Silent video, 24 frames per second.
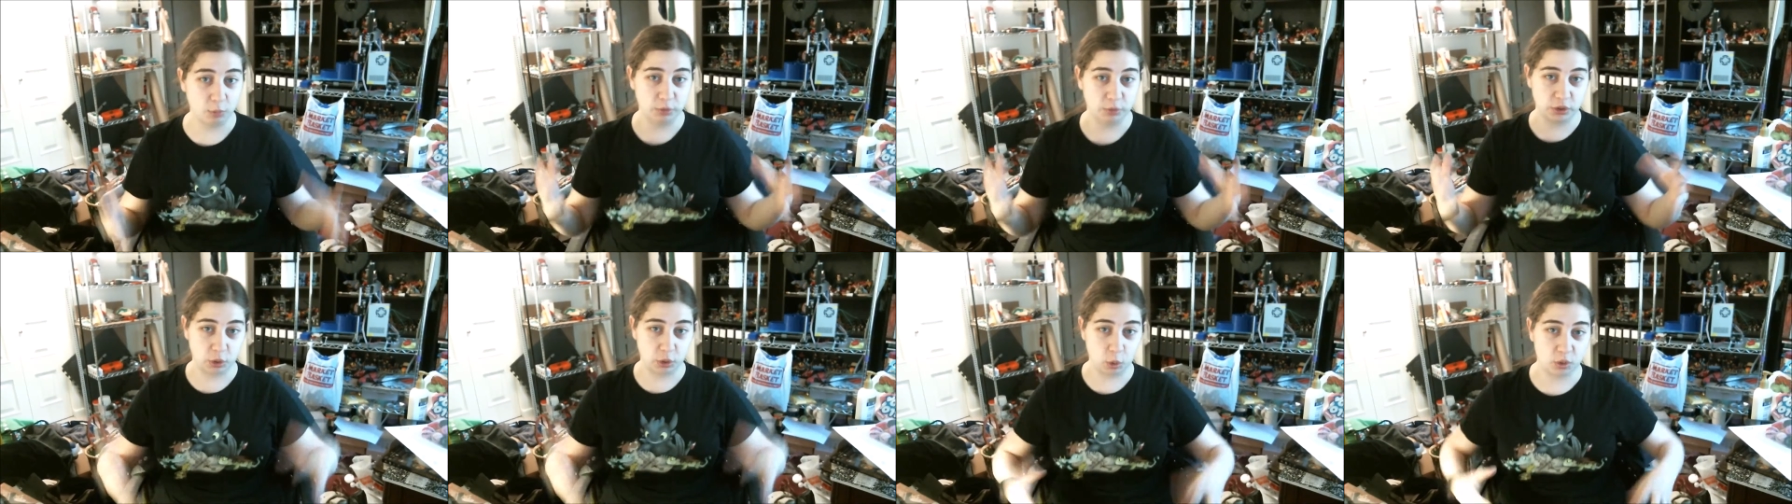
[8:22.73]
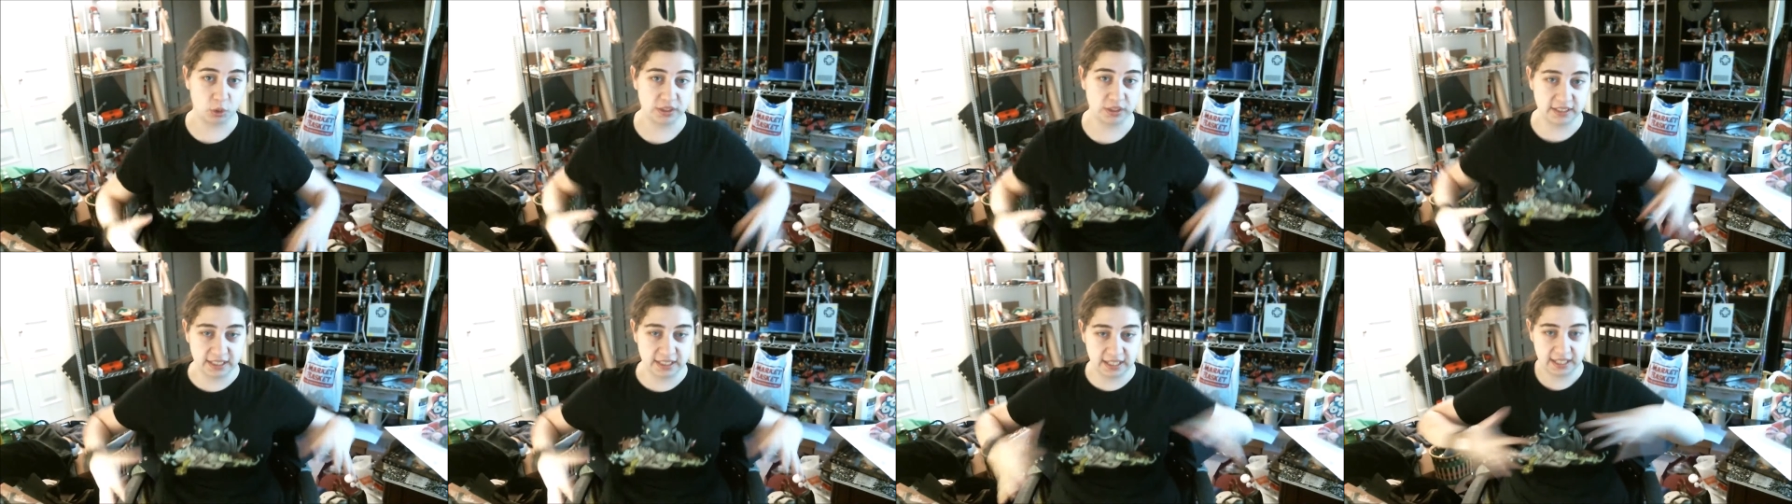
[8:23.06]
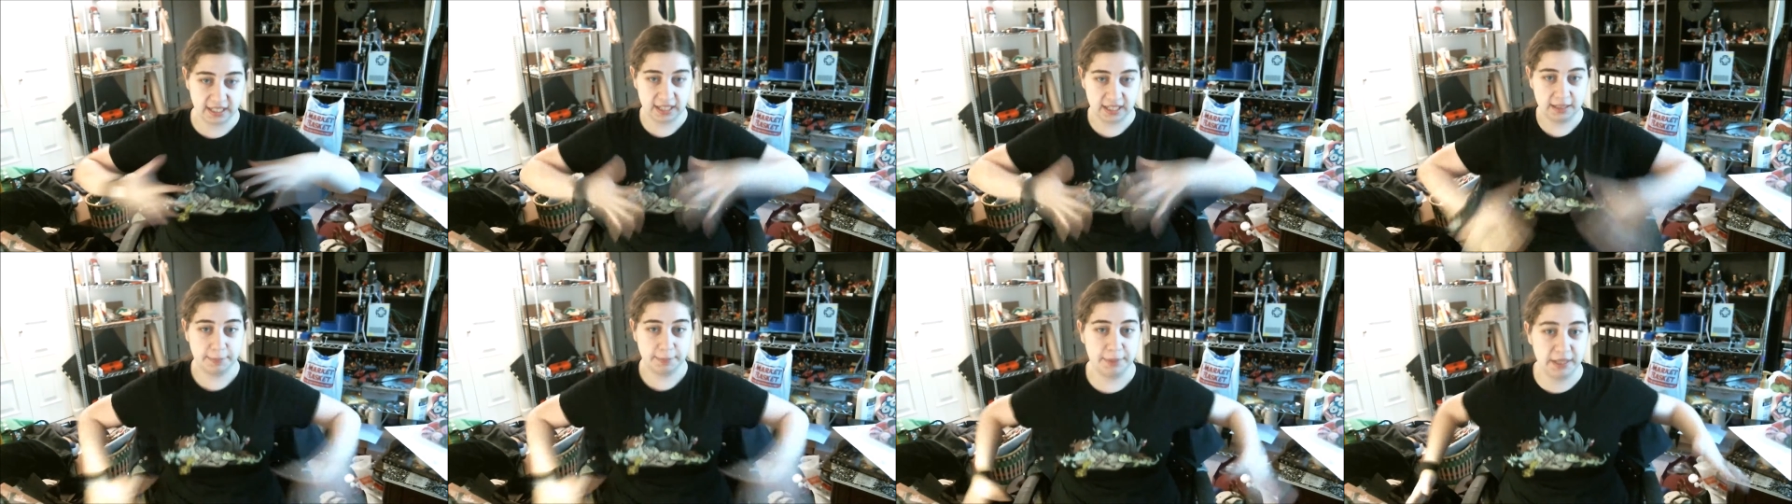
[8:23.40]
with the corset
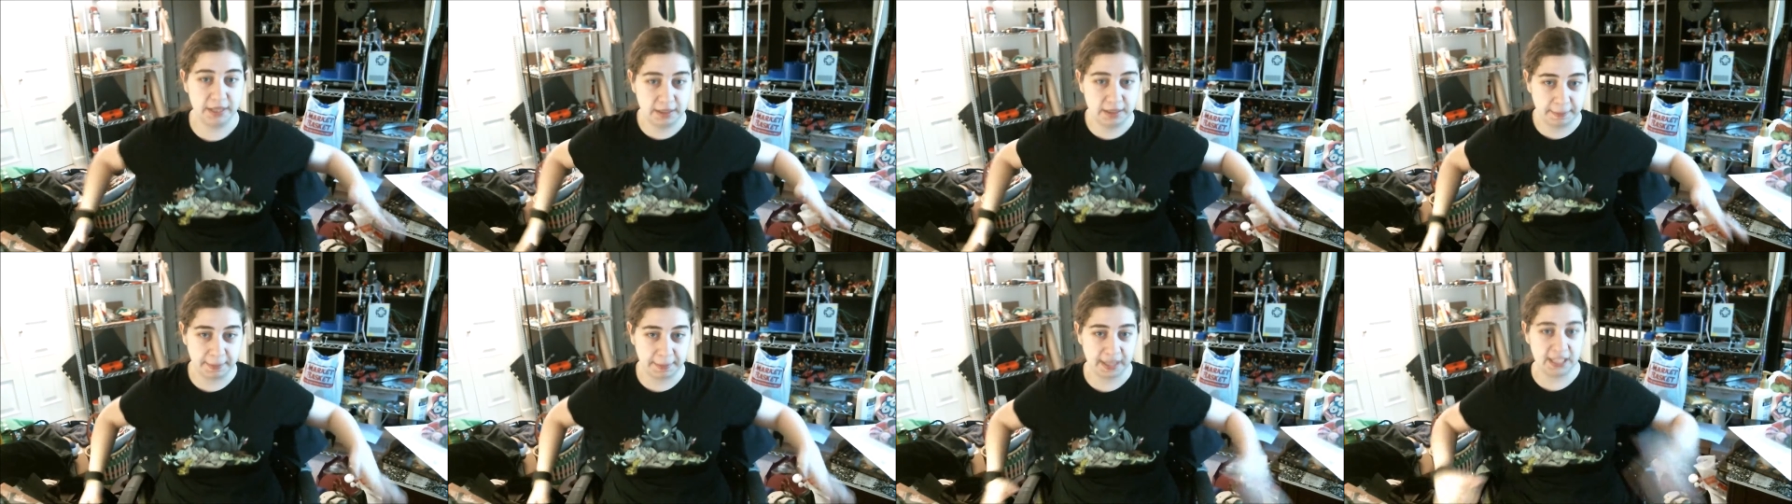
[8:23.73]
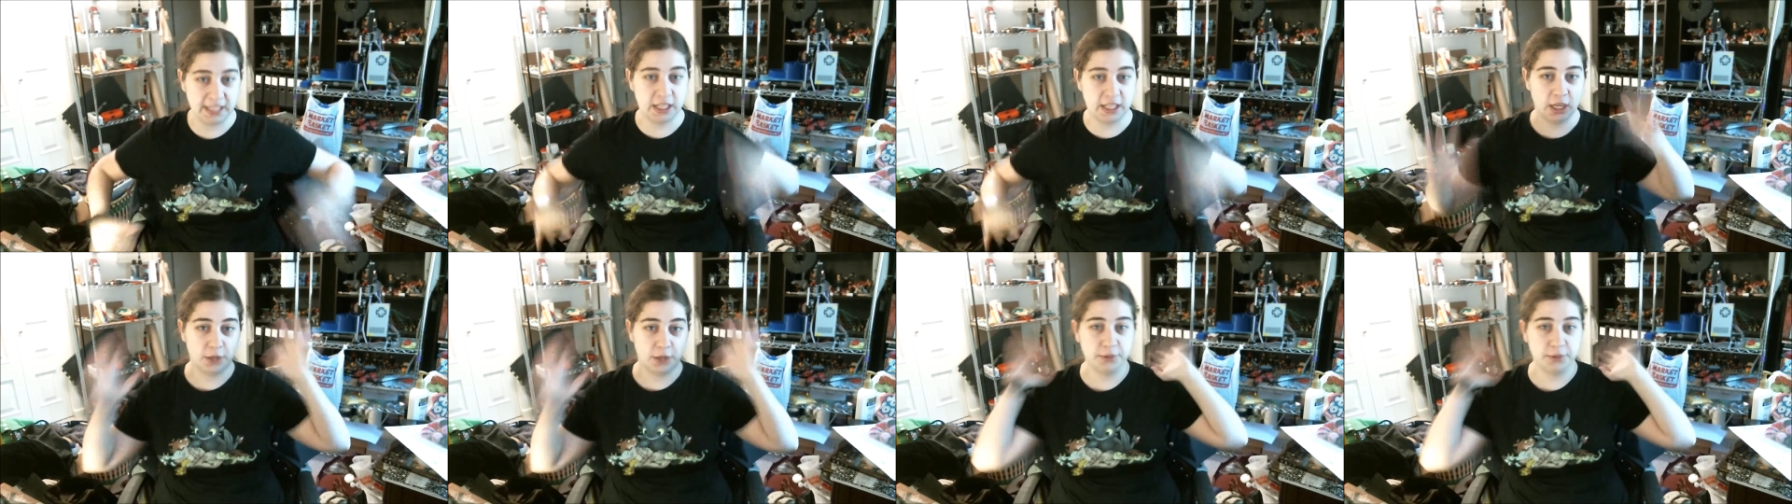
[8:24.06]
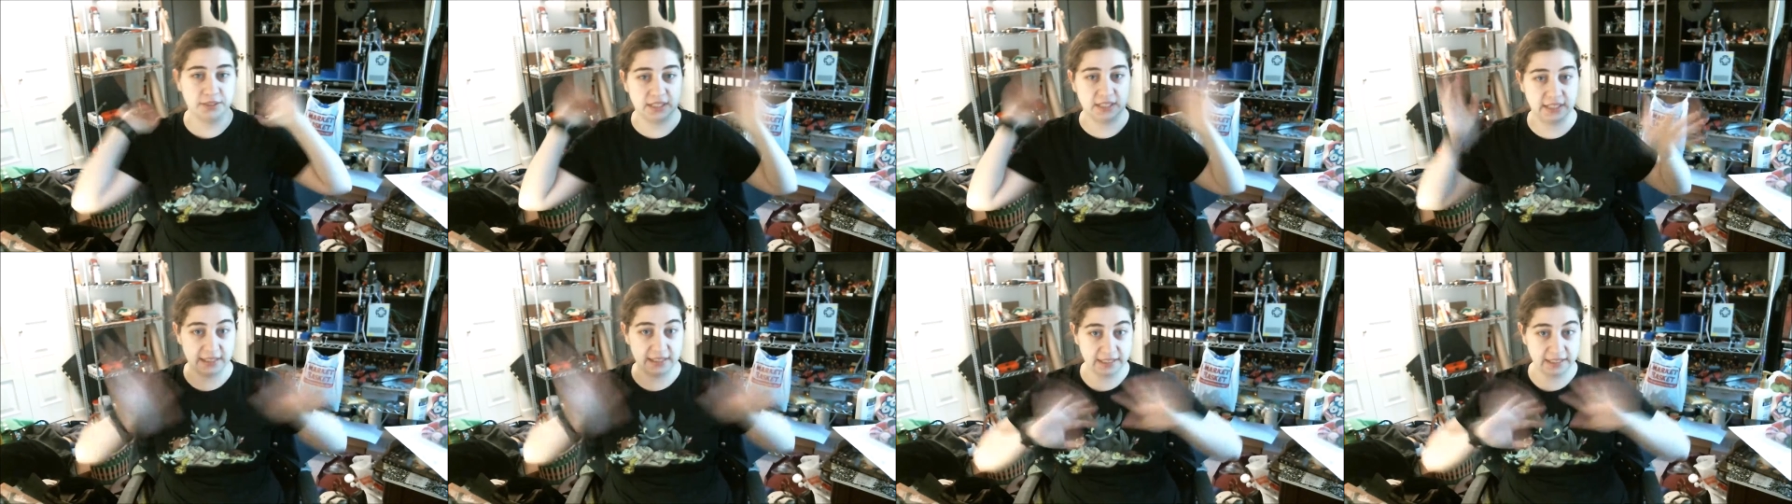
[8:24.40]
and the big
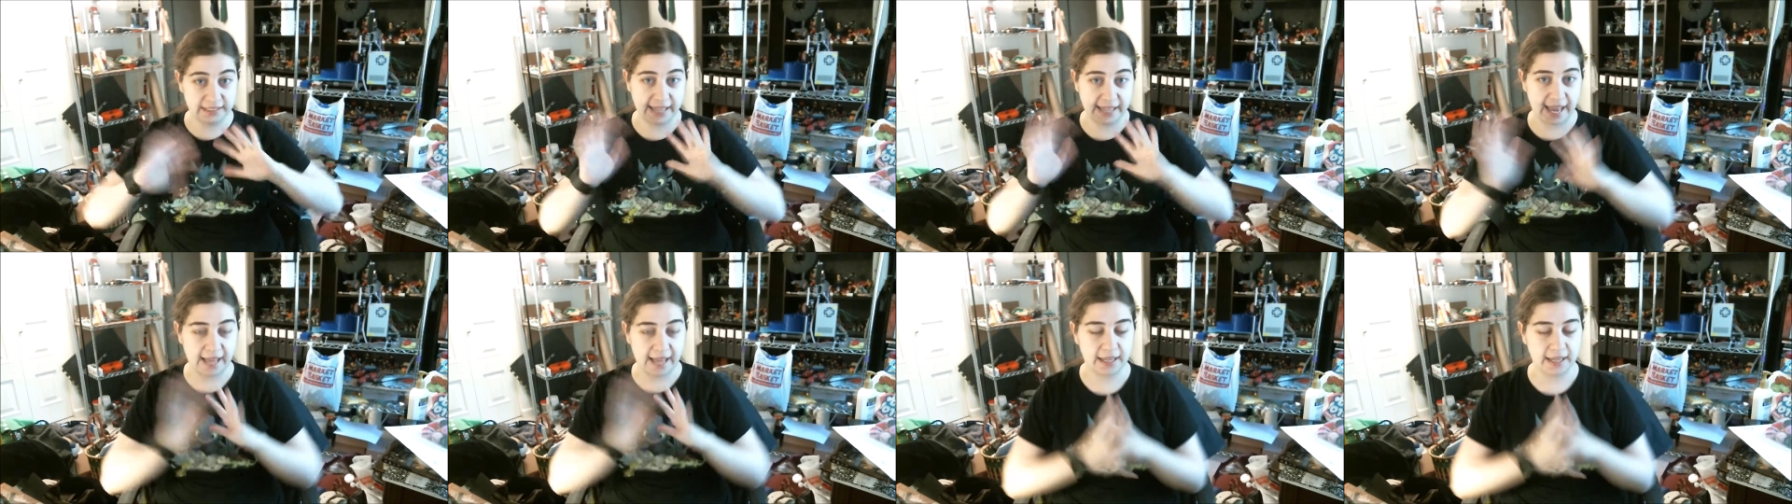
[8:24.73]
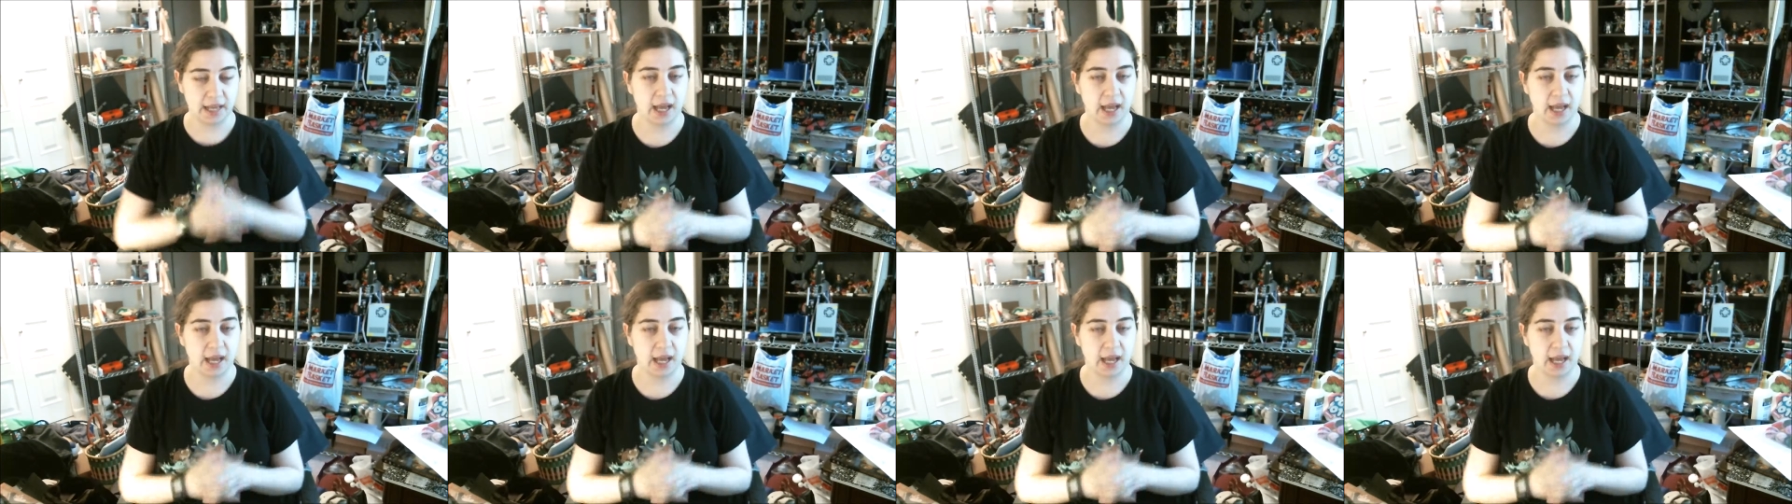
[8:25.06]
petticoats and, yeah,